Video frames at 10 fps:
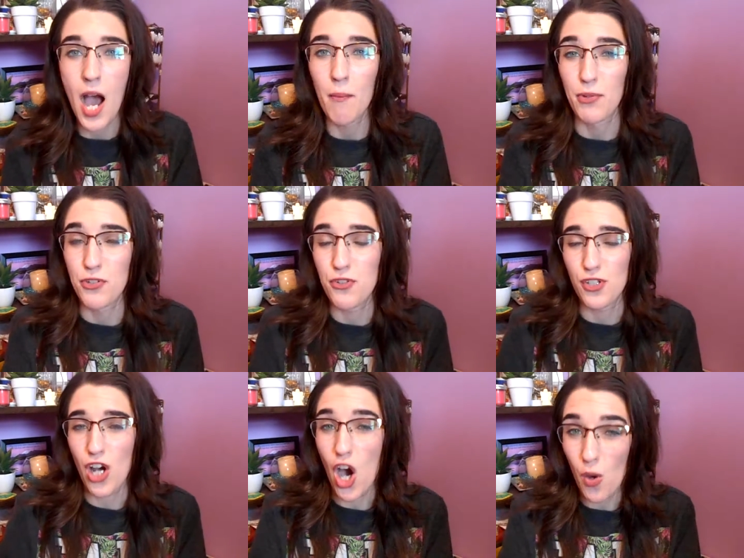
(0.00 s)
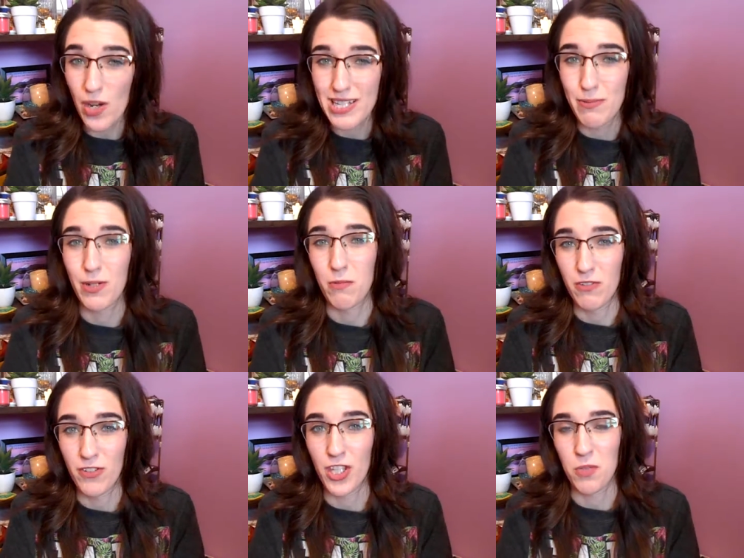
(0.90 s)
But you should always be
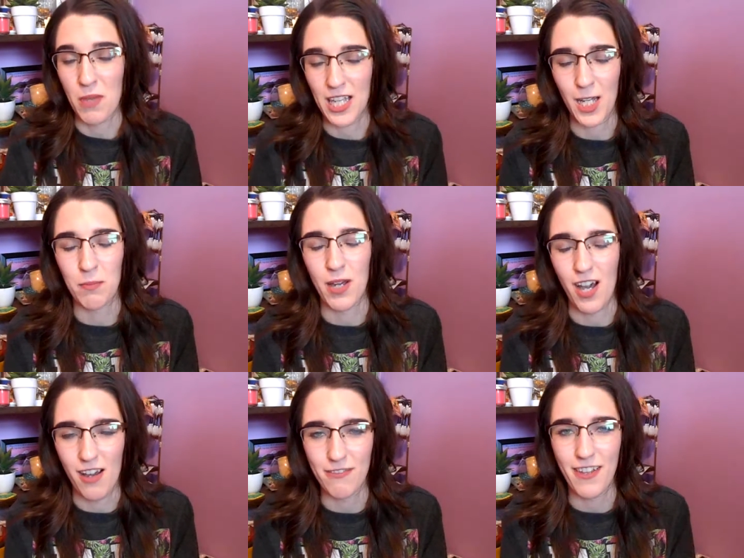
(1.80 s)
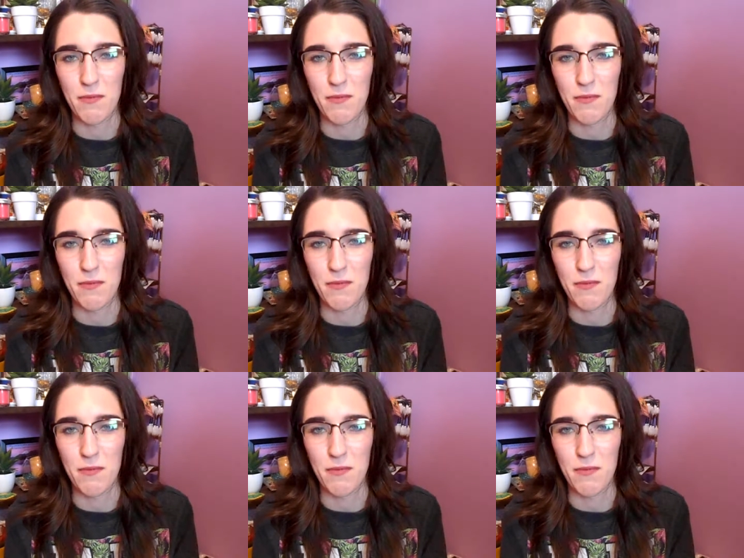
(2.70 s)
removing your makeup off